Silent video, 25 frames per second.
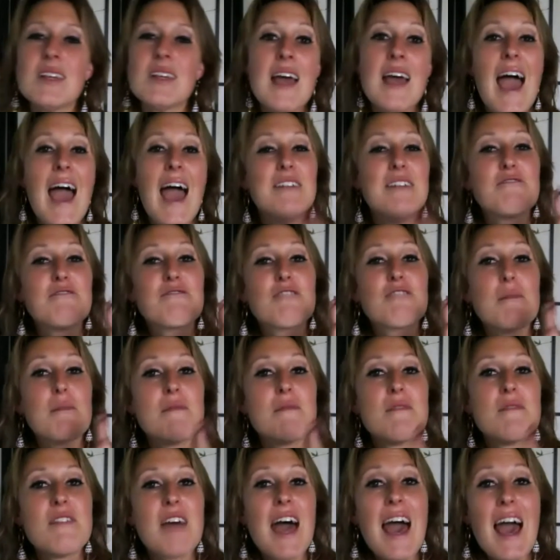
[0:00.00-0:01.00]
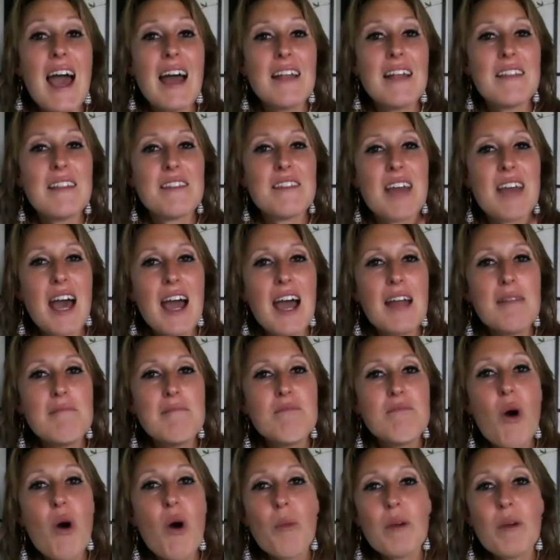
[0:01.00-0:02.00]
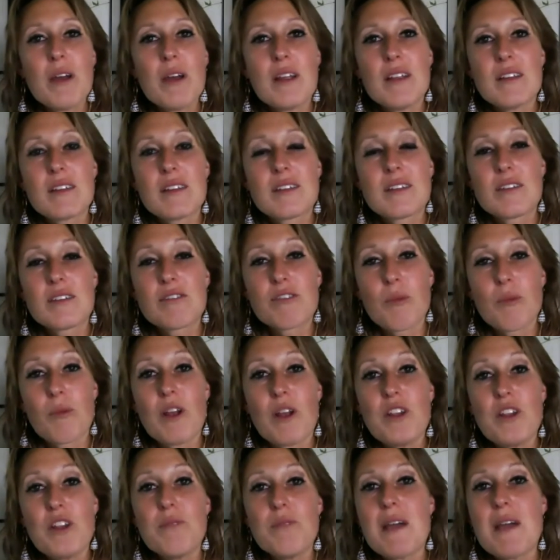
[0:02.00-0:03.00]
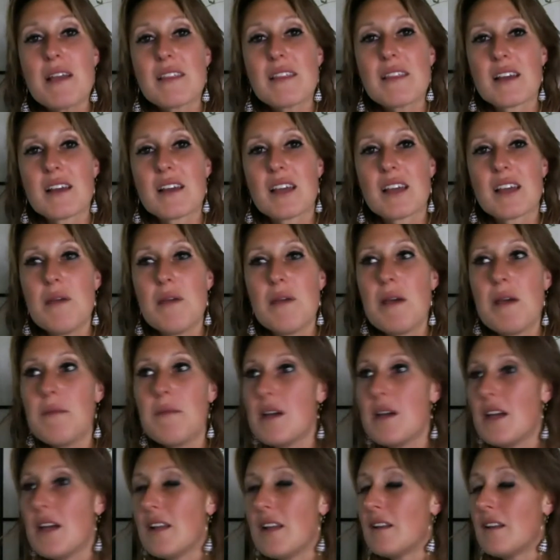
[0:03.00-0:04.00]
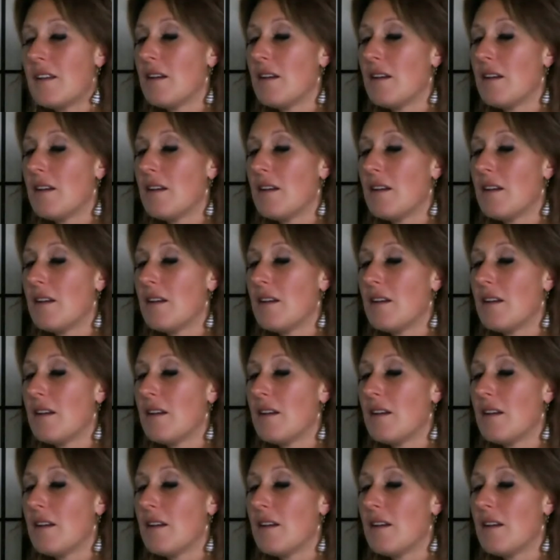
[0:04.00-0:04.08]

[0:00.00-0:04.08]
And from that, that moment, from when you make that commitment,